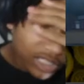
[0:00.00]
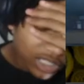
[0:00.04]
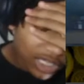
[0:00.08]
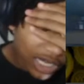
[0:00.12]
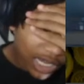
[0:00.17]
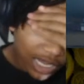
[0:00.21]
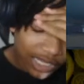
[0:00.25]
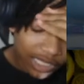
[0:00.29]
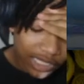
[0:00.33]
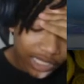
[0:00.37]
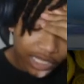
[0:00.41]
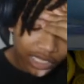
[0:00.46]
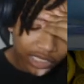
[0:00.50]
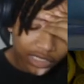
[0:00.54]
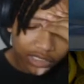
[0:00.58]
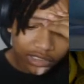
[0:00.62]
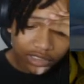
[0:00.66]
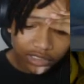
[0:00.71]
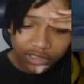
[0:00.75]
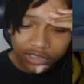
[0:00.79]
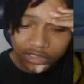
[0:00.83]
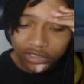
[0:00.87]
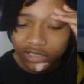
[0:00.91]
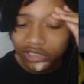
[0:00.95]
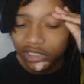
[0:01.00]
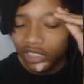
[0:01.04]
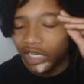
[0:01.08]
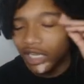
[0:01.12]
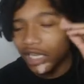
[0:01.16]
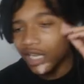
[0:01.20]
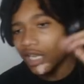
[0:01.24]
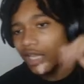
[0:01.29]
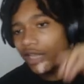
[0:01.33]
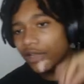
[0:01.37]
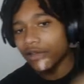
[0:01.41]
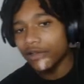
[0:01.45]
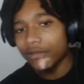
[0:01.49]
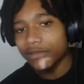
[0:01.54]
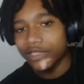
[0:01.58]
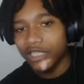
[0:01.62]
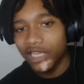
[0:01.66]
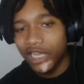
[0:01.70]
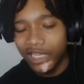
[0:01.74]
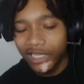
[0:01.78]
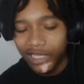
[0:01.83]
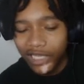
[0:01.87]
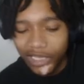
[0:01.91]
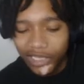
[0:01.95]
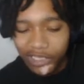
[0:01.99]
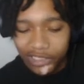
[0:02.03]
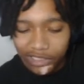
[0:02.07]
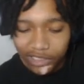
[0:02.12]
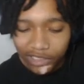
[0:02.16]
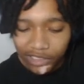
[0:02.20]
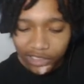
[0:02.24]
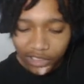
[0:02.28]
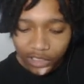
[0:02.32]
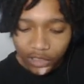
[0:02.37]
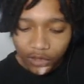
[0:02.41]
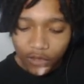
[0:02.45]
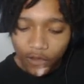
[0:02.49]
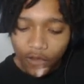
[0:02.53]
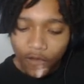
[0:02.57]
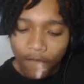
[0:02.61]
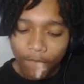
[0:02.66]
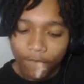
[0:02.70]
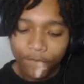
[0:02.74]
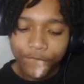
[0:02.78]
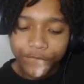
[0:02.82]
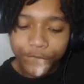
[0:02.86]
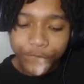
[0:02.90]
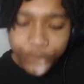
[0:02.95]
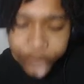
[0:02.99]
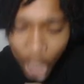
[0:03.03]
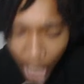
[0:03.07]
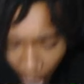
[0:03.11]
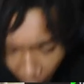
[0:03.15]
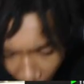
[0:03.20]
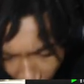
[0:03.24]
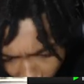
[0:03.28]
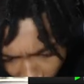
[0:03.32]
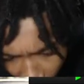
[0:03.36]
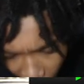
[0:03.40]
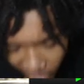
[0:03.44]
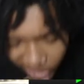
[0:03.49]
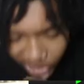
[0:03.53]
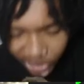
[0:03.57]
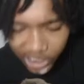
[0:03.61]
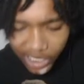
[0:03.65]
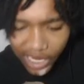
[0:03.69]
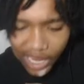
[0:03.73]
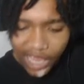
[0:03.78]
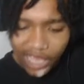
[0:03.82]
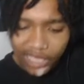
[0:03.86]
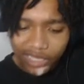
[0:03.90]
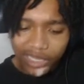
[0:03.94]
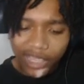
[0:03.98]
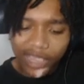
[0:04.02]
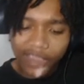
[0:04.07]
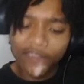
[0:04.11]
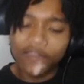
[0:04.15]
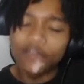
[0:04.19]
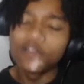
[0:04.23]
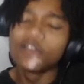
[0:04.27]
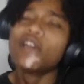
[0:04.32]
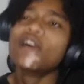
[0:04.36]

chat, like, damn, chat, like, fuck, chat, like,